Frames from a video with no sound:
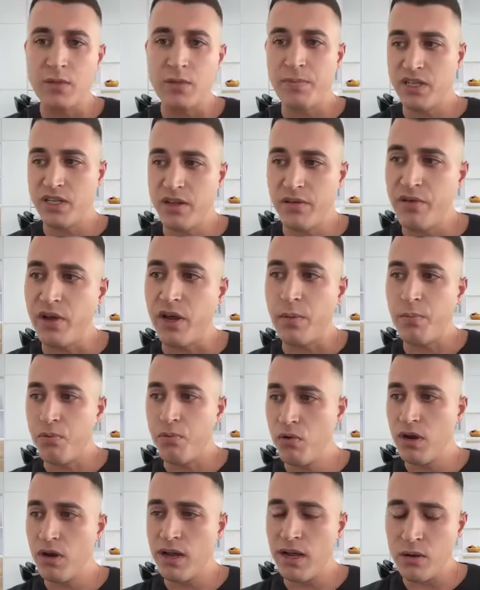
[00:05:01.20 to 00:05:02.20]
specific
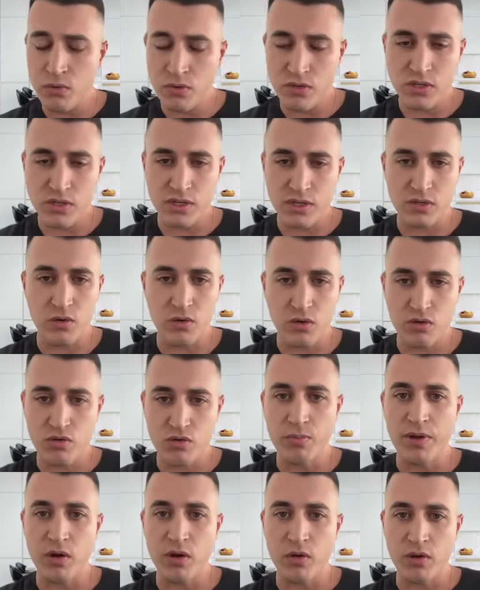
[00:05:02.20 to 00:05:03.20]
pullouts is going to
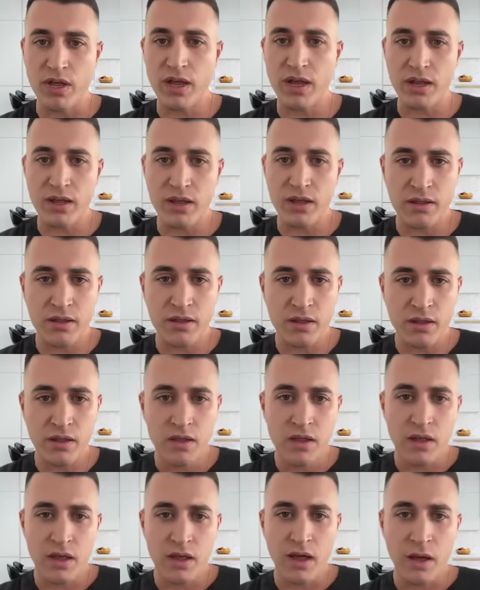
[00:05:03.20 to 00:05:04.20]
be located.
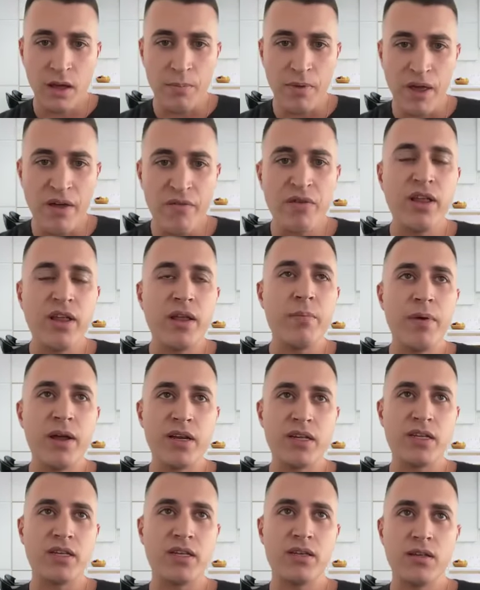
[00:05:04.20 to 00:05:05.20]
Everything
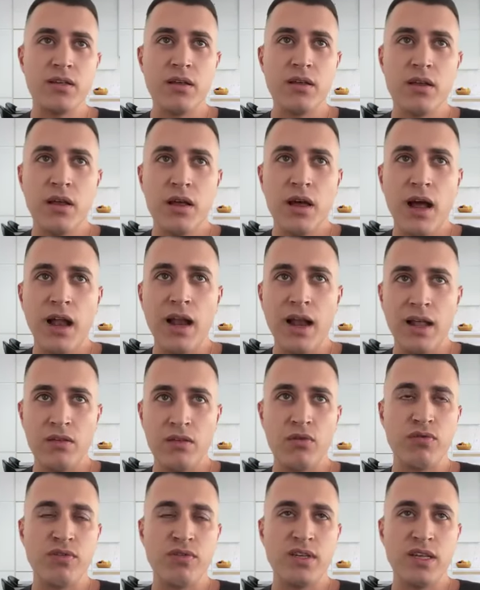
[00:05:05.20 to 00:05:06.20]
makes a
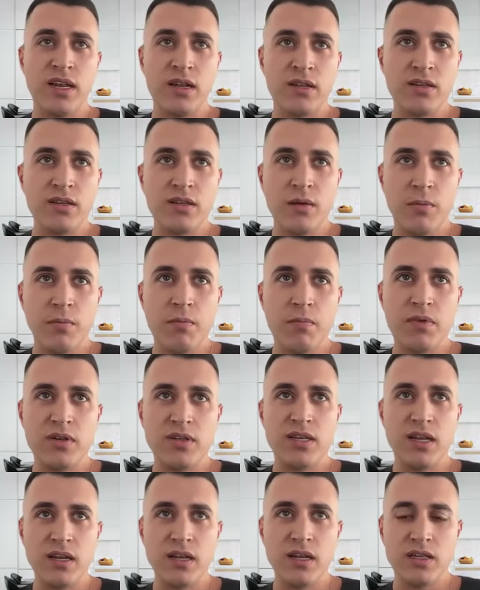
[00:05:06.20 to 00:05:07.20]
lot of sense
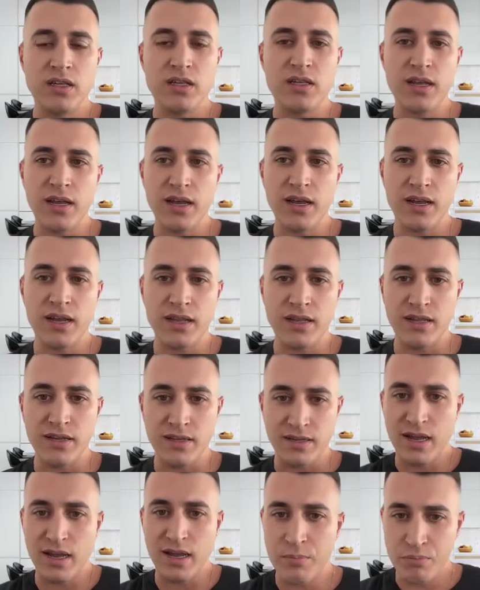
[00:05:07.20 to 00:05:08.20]
since the
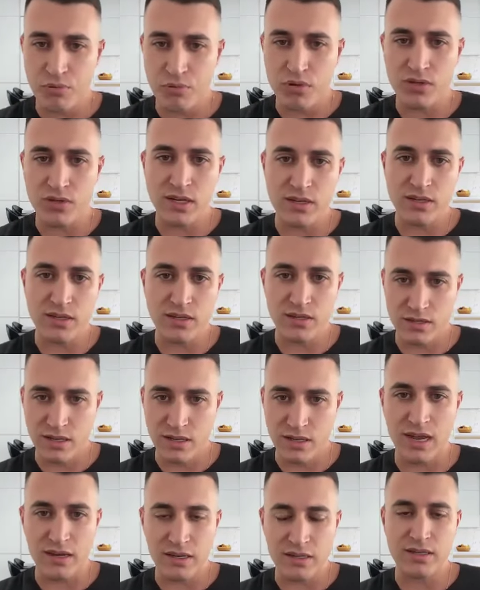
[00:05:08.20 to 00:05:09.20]
design process
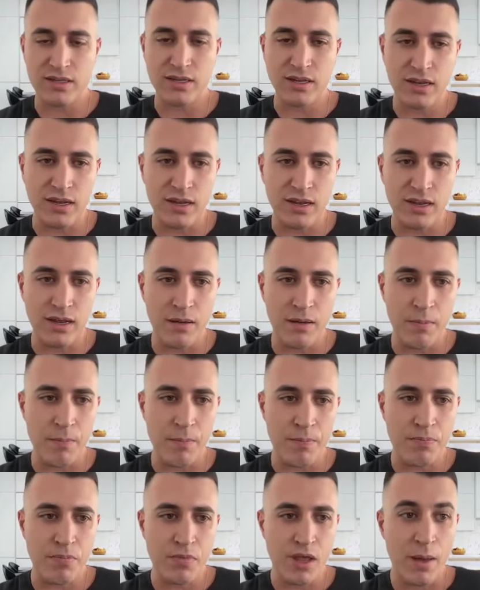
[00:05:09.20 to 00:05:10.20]
takes
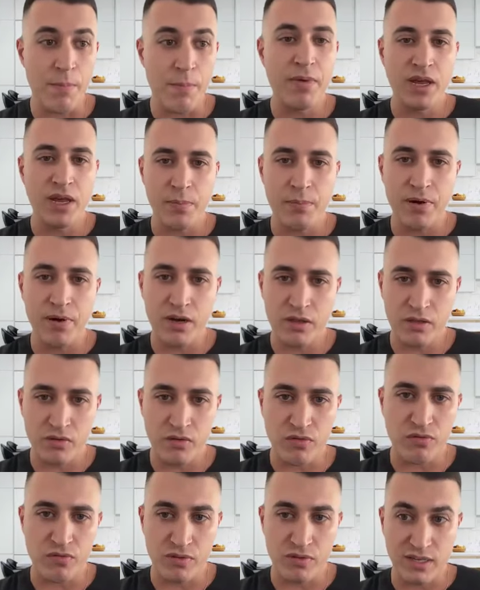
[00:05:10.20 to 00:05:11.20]
a big part
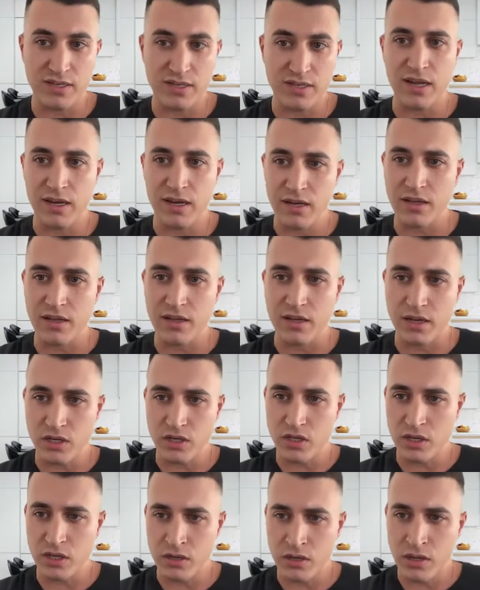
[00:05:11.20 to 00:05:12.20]
of designing the
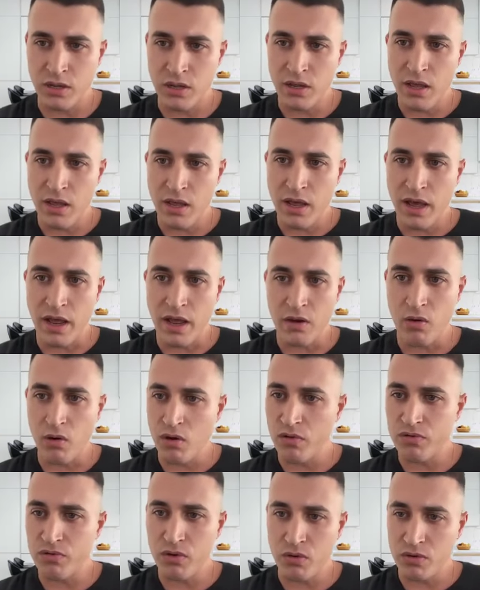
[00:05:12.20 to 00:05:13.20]
kitchen, and all
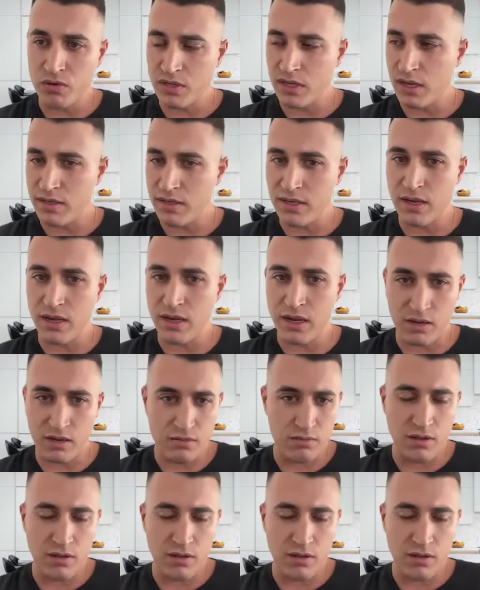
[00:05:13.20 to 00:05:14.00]
of those answer